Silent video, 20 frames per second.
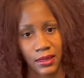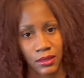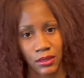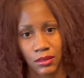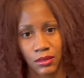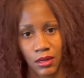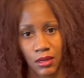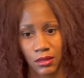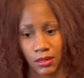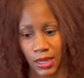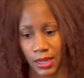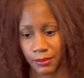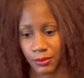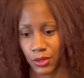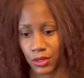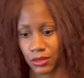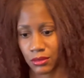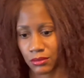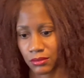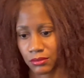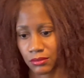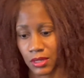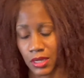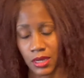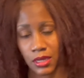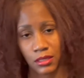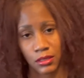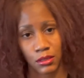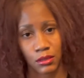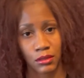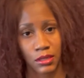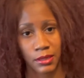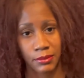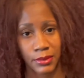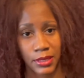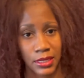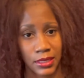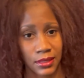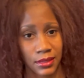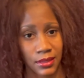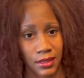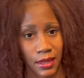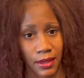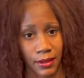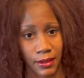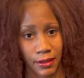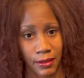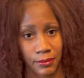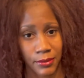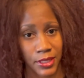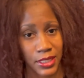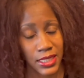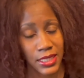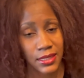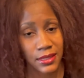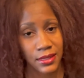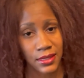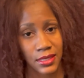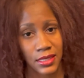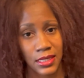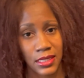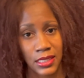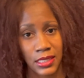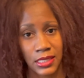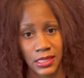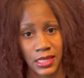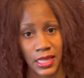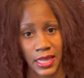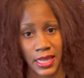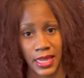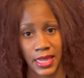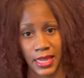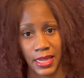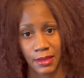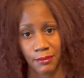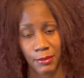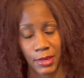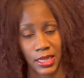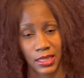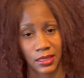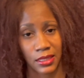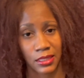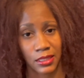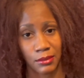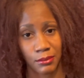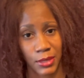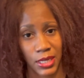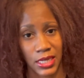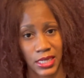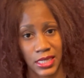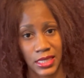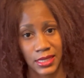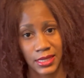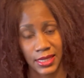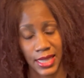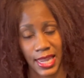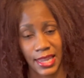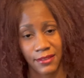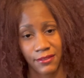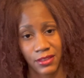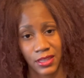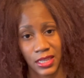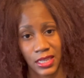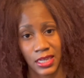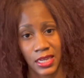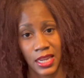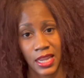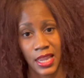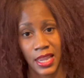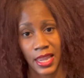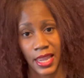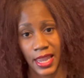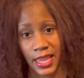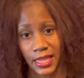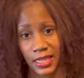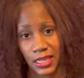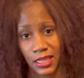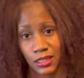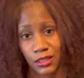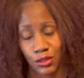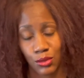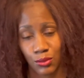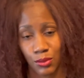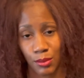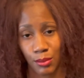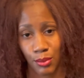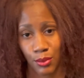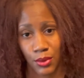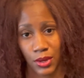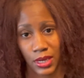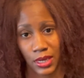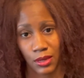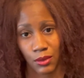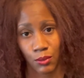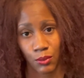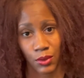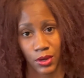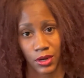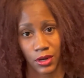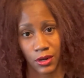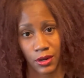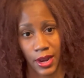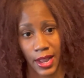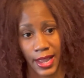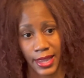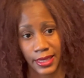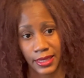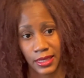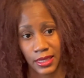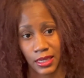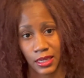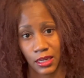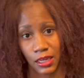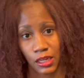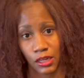I'm going to hustle up these leases and make this money, save it, and get to a point where I can